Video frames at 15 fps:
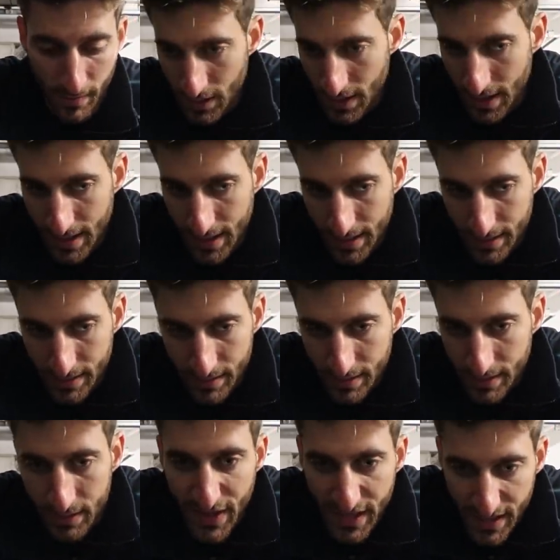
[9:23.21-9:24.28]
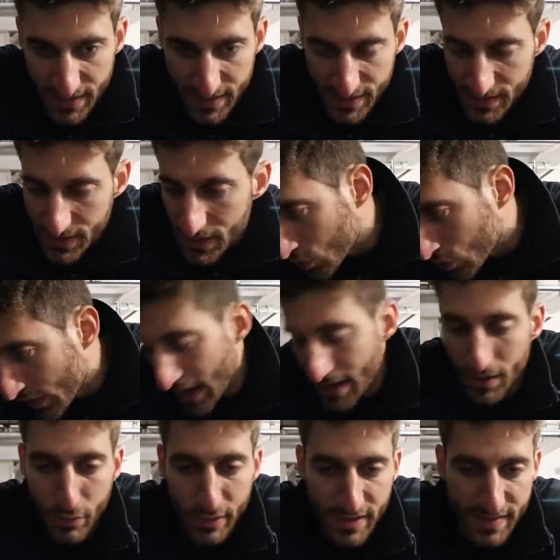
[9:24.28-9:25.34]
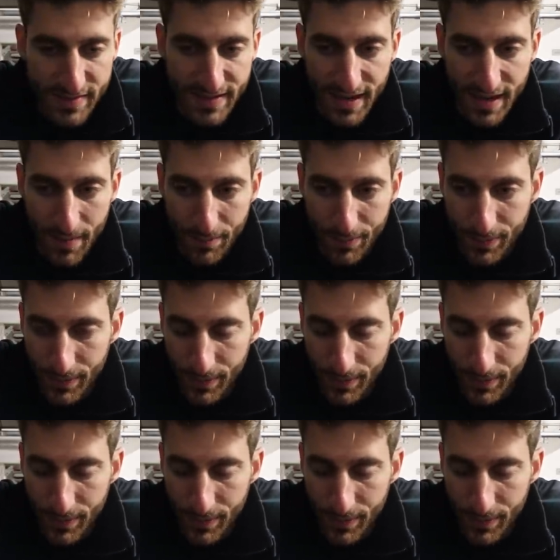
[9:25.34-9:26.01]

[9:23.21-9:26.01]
And this, together with the setup,